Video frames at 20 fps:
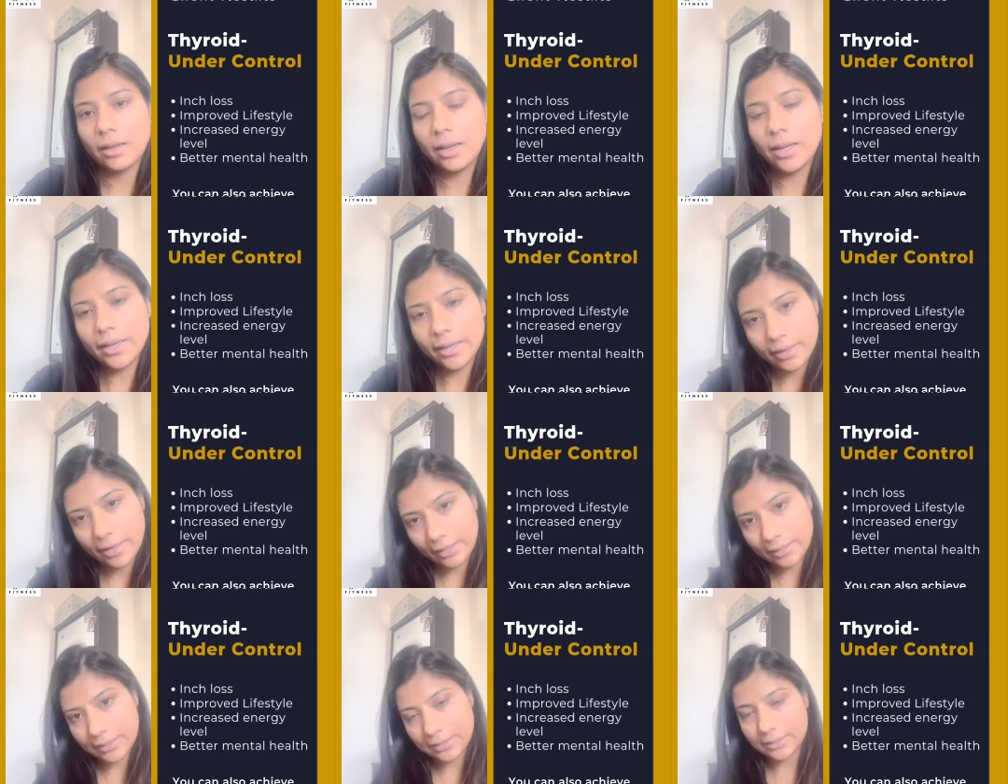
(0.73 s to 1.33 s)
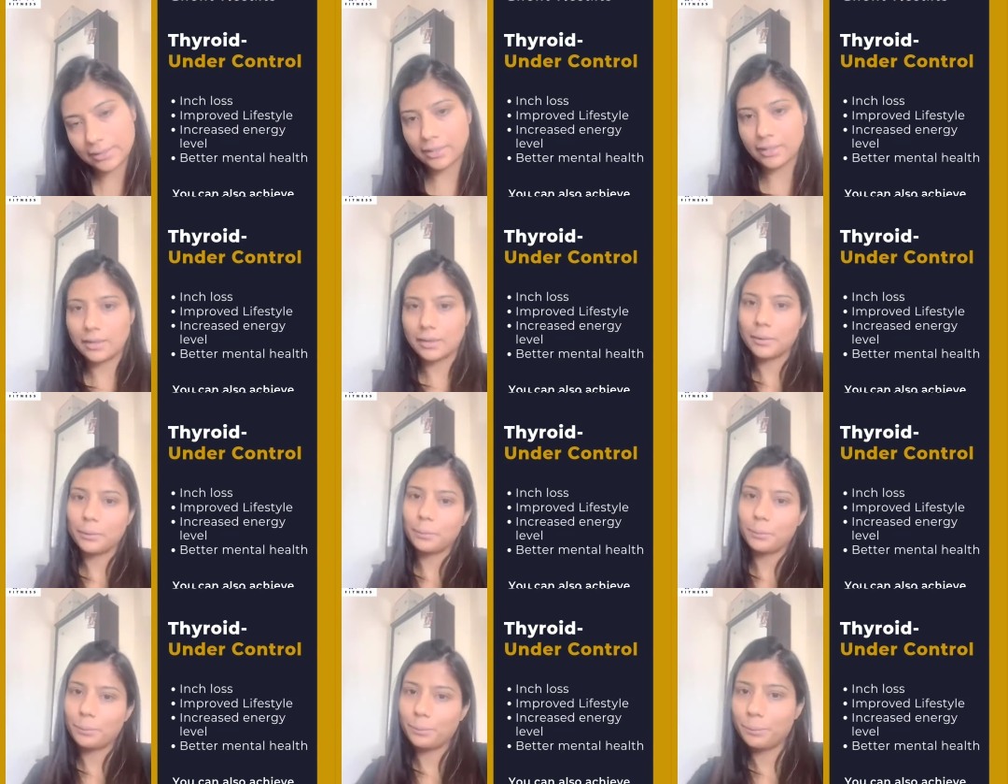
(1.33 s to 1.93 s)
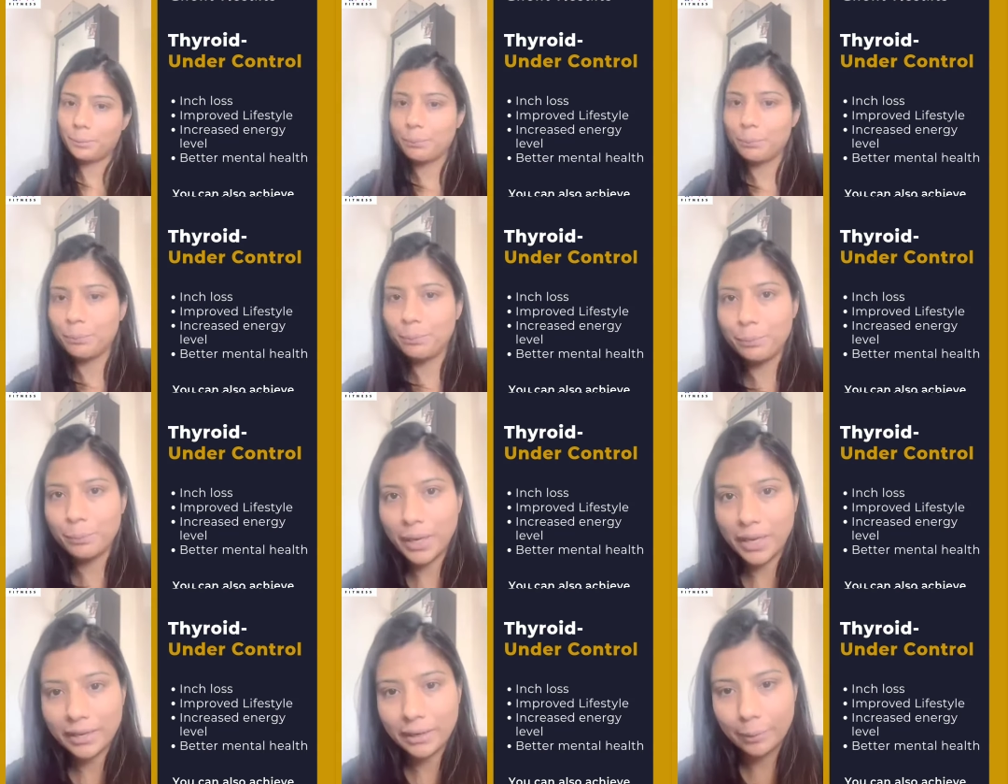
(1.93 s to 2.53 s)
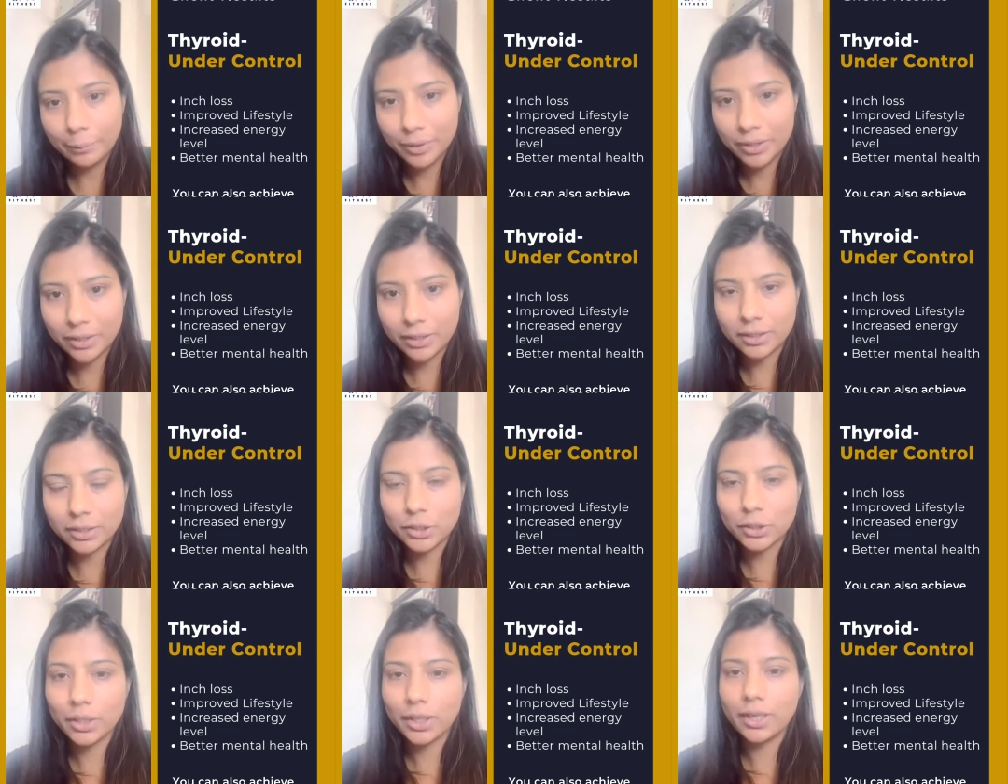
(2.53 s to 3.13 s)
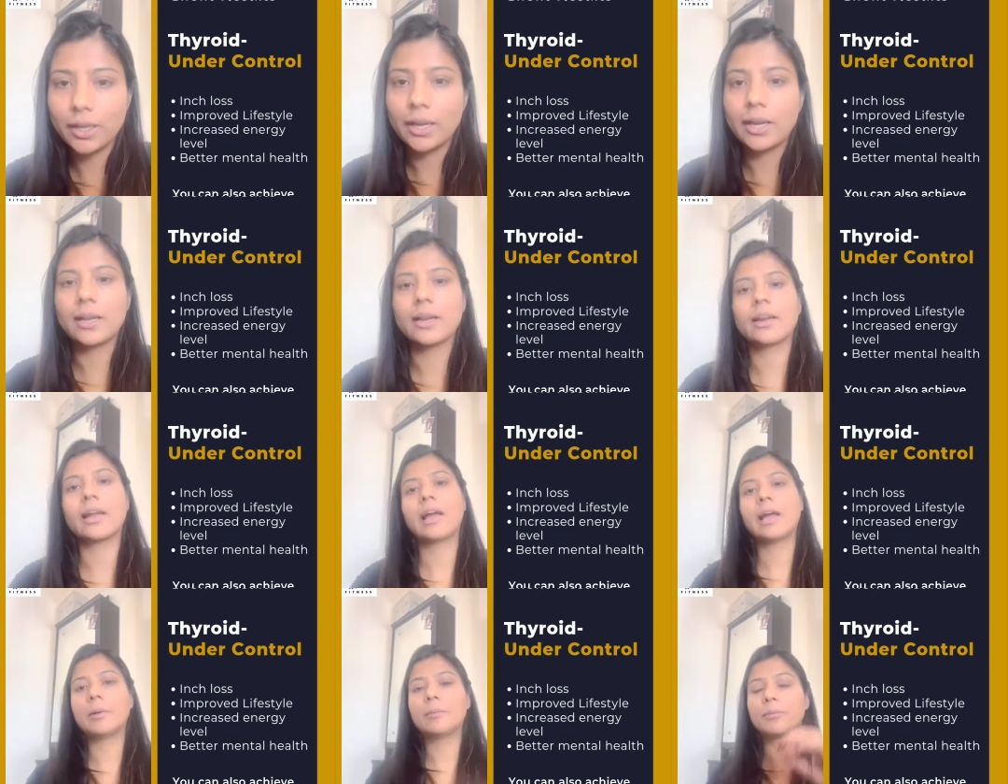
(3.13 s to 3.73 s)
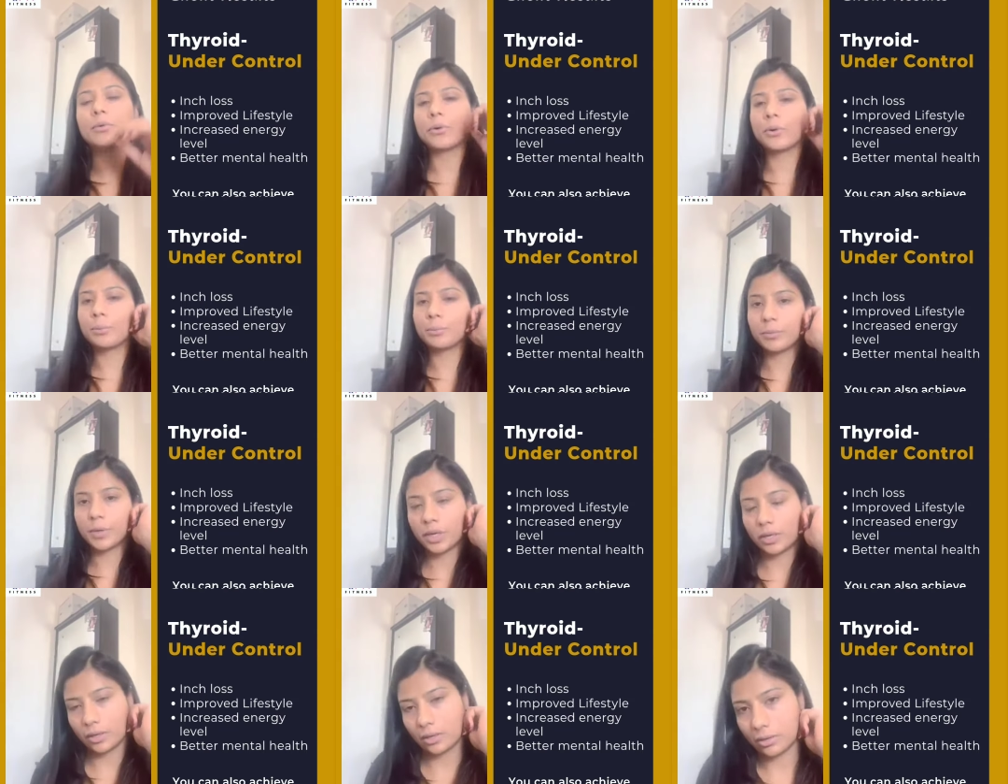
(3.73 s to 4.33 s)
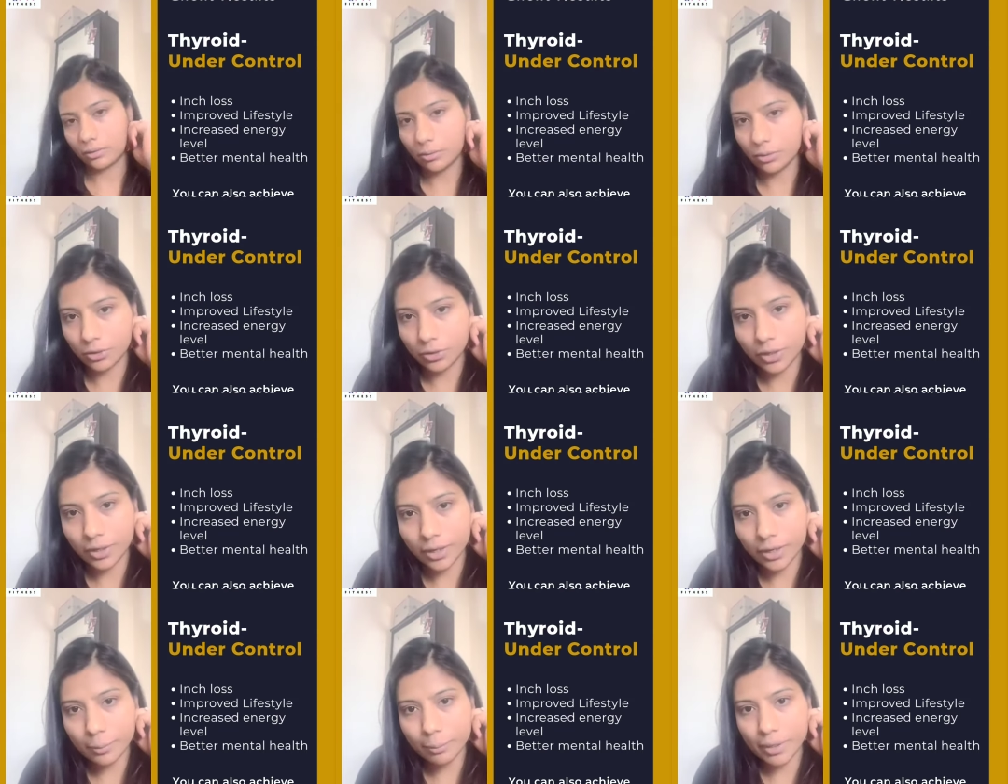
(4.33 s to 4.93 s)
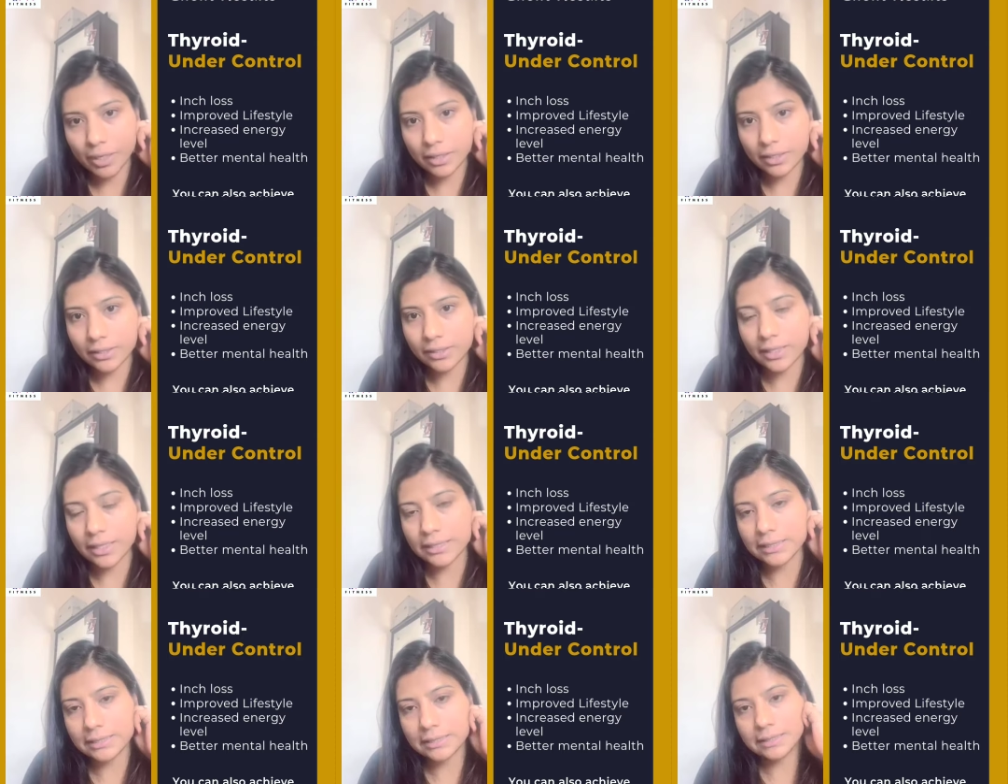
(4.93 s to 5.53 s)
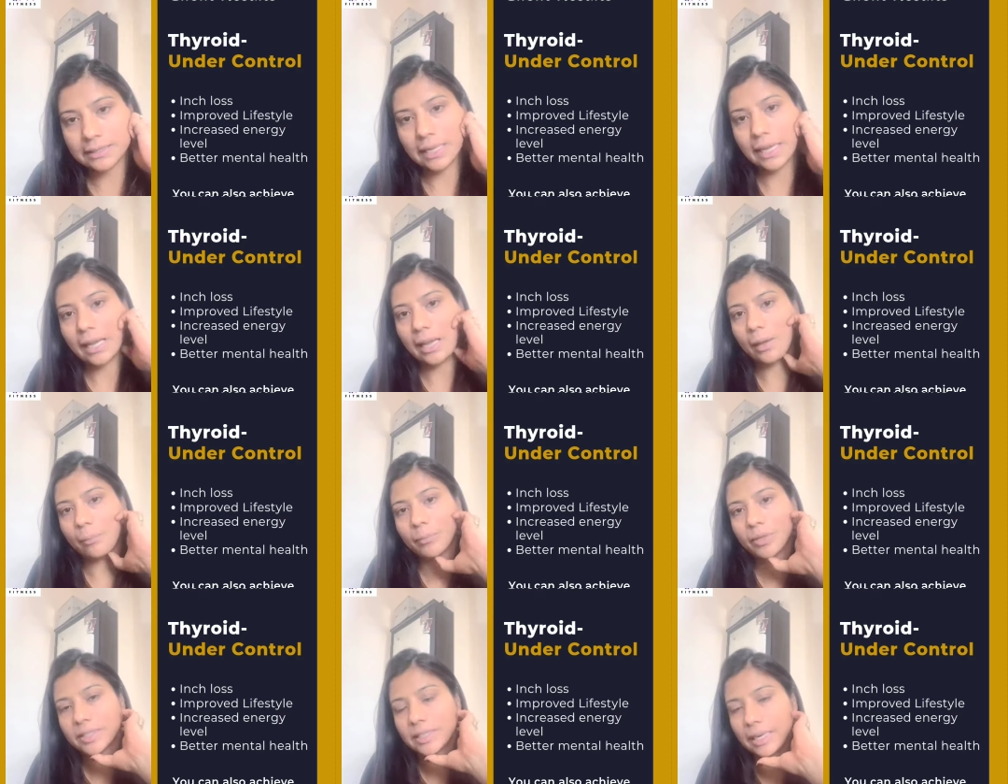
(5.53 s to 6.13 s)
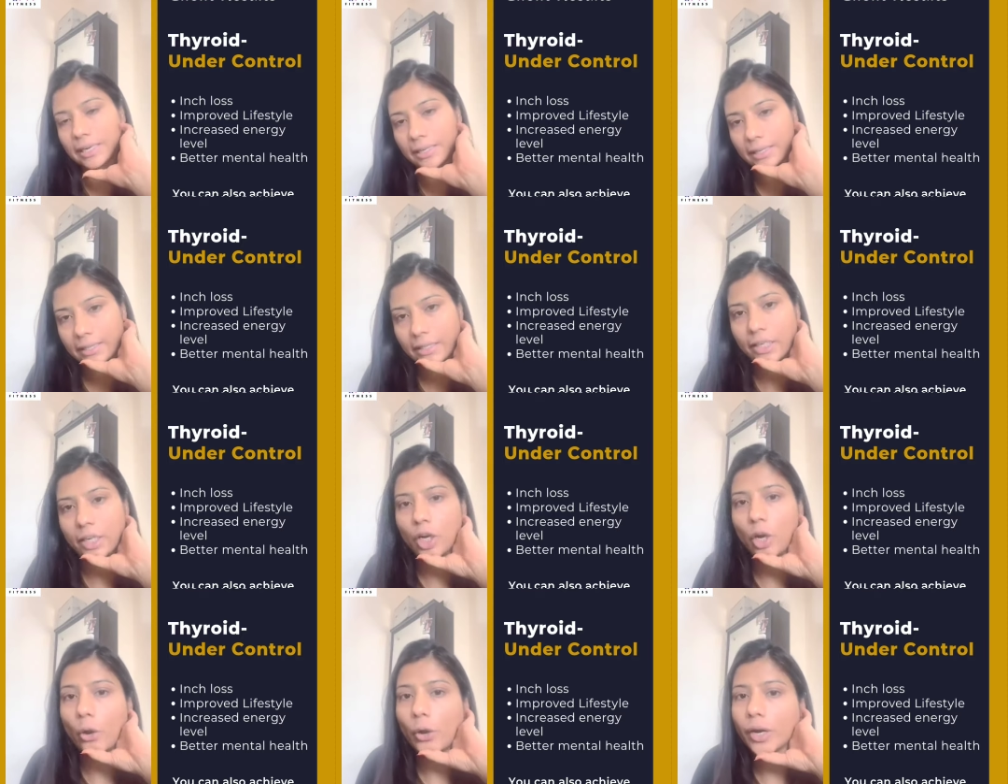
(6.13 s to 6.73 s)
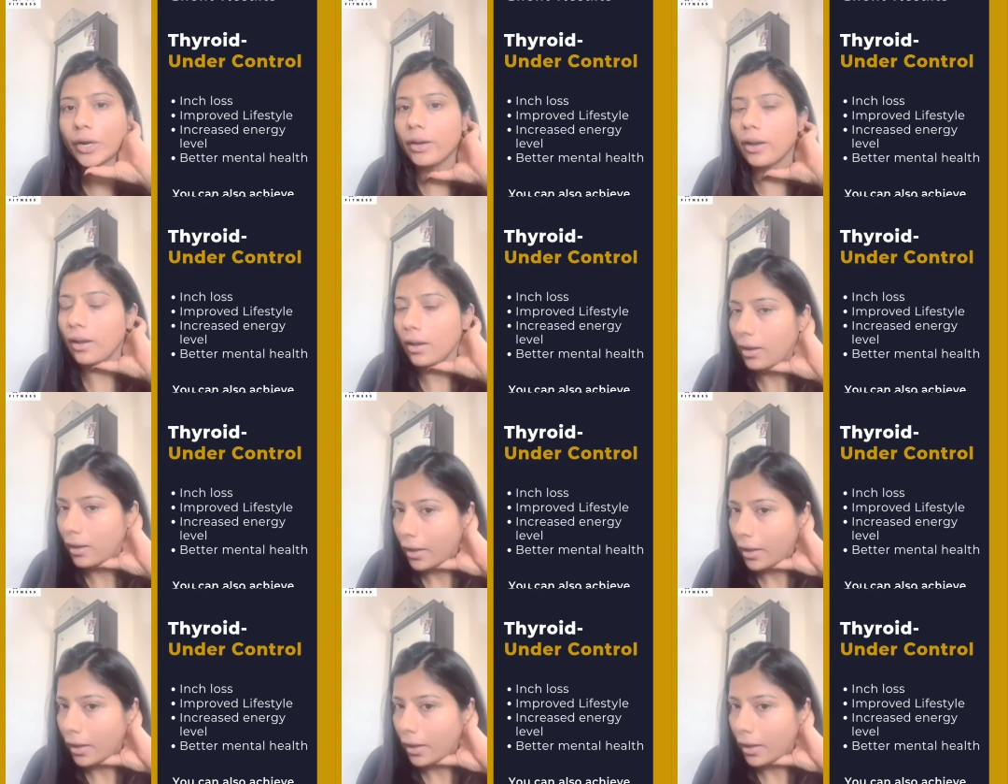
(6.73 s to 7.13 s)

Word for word: Hi guys, um, my name is Diksha and I am from uh, Uttarakhand but yes, I am residing in Noida.